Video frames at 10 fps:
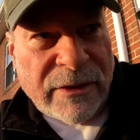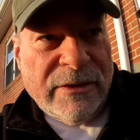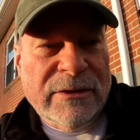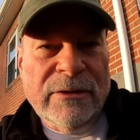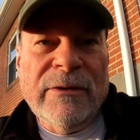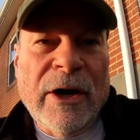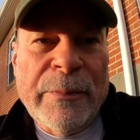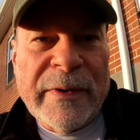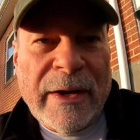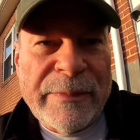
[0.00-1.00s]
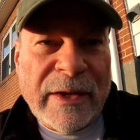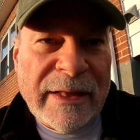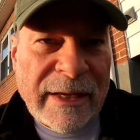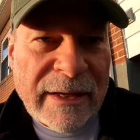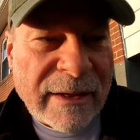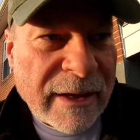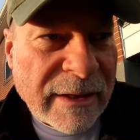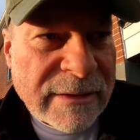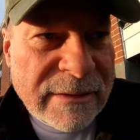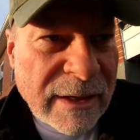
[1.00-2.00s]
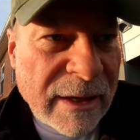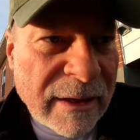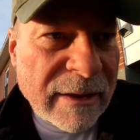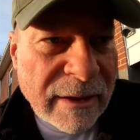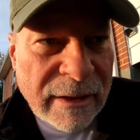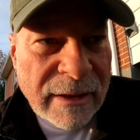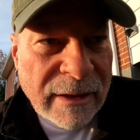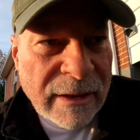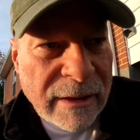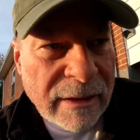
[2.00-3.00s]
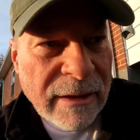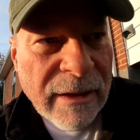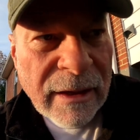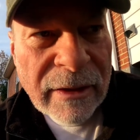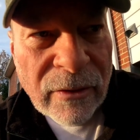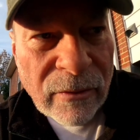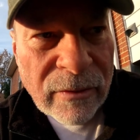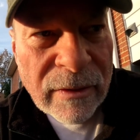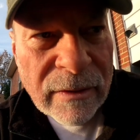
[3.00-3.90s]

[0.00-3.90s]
as you open up the lid, it gets a little